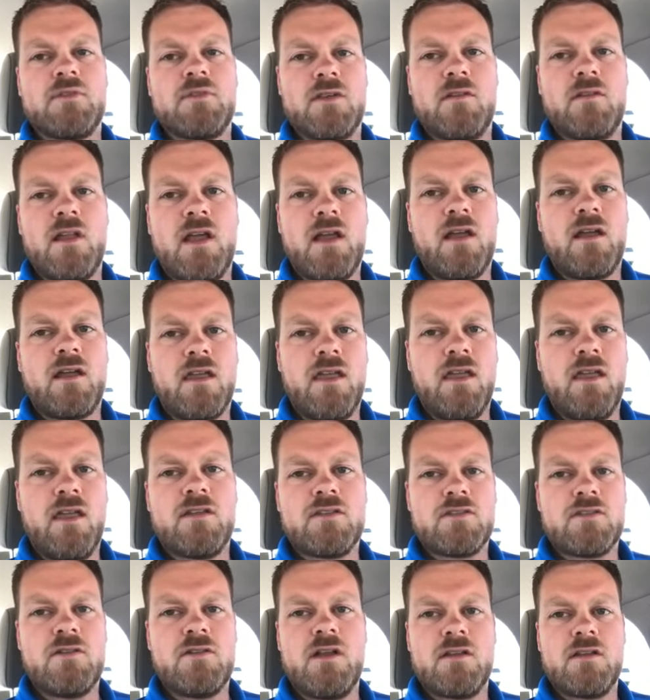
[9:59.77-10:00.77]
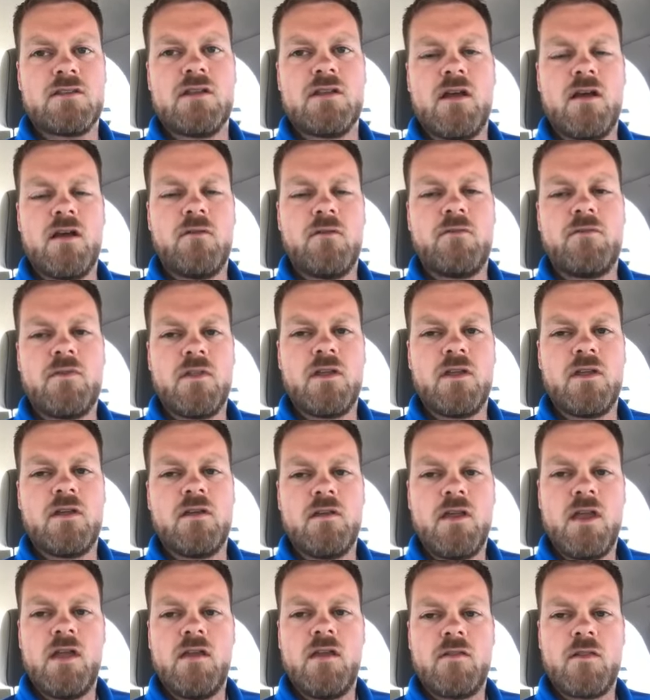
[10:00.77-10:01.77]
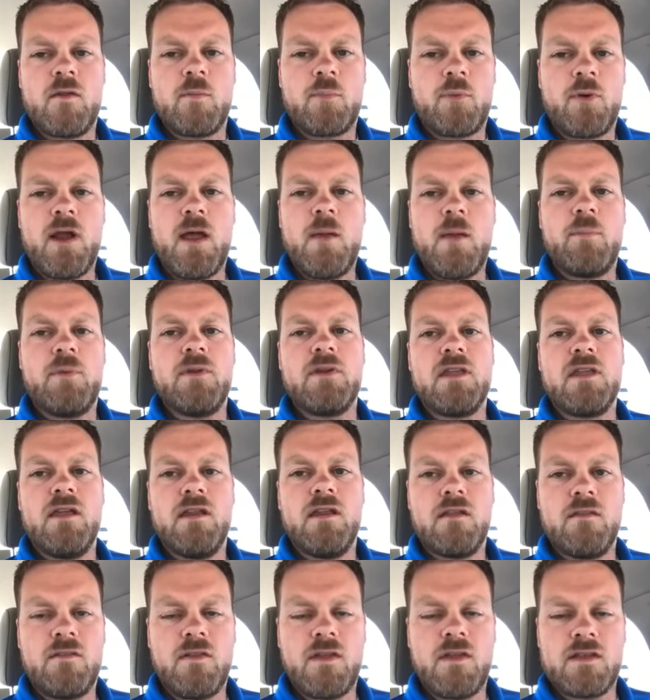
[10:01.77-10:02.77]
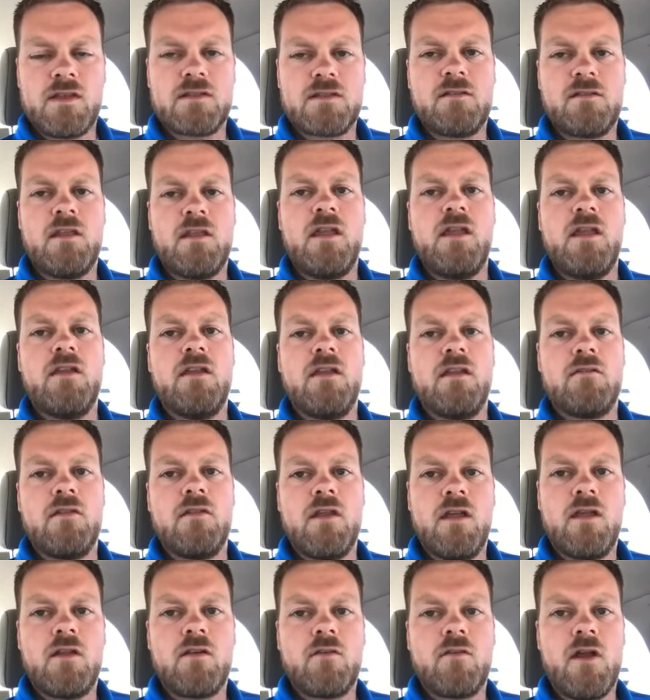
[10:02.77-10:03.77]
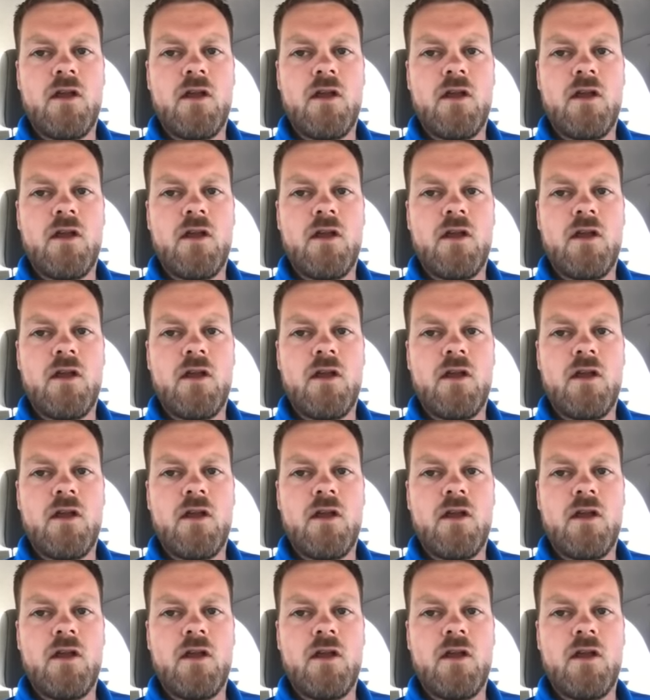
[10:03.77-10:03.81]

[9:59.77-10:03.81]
So that I can't stress enough the prep and getting things clean and